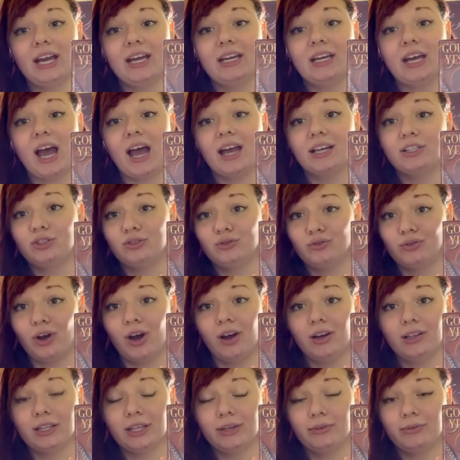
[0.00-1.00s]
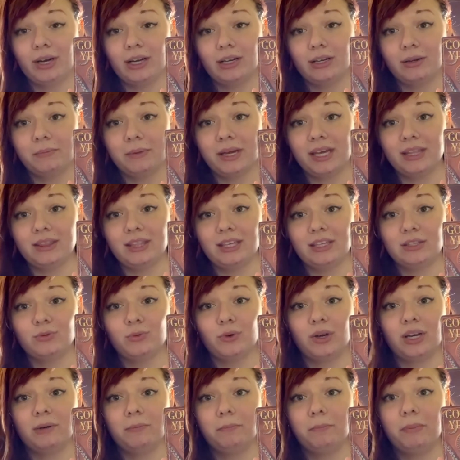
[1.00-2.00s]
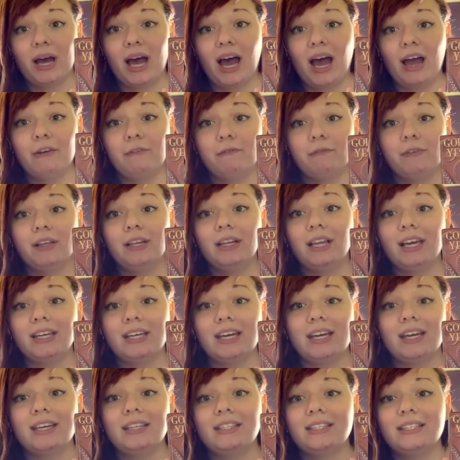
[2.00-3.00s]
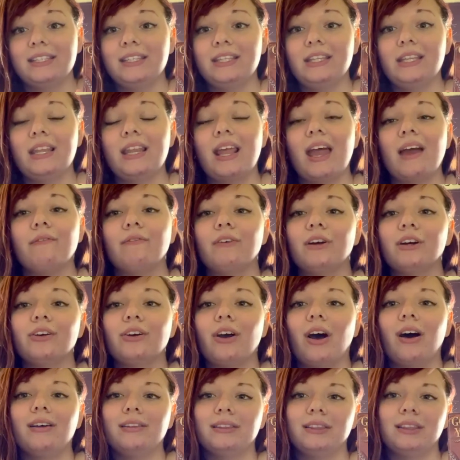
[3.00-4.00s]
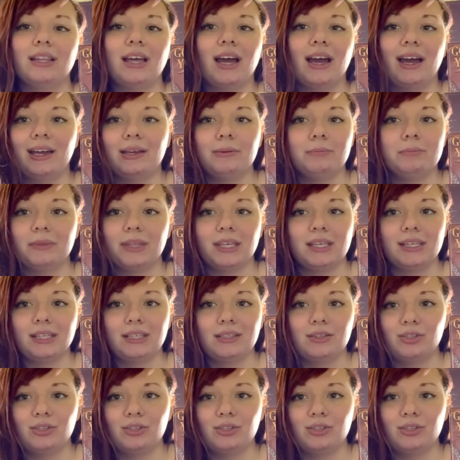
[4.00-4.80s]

and I strongly recommend this one, but I feel like it's never gotten the hype that it